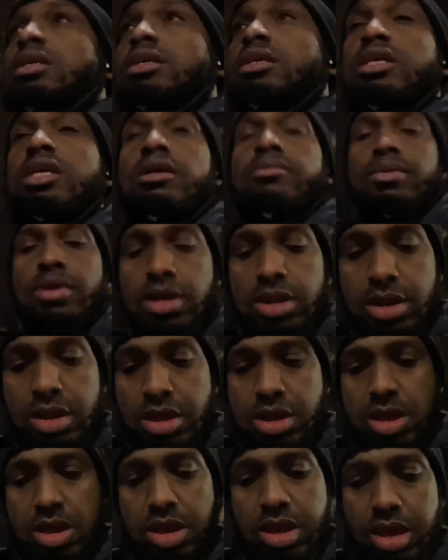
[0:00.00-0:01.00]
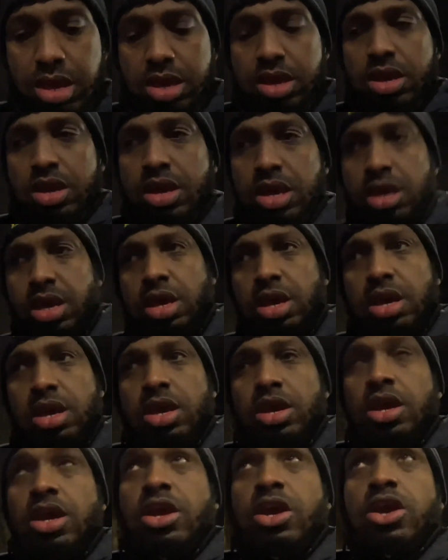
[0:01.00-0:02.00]
Yeah, man.
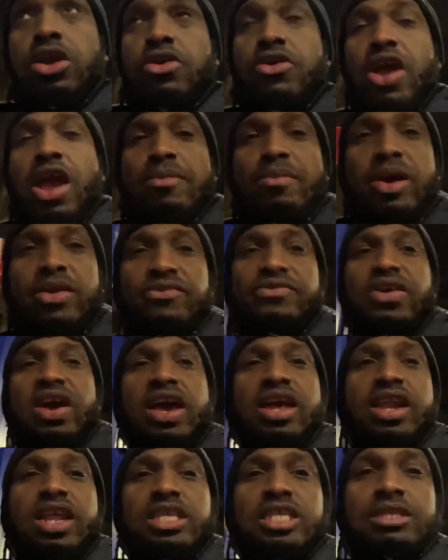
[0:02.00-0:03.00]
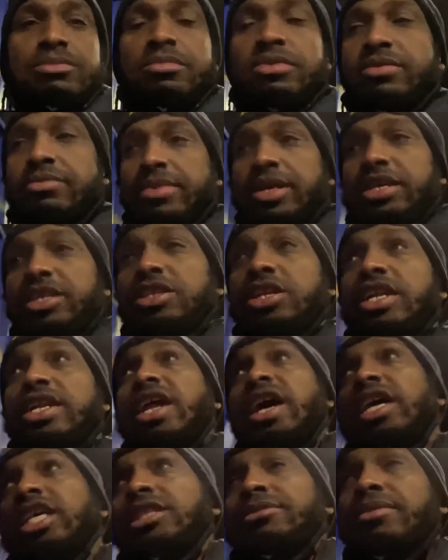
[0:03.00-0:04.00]
Crime and violence, you know,
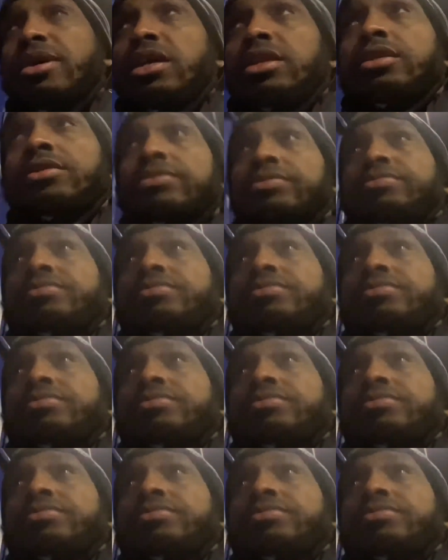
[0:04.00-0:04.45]
nice, man.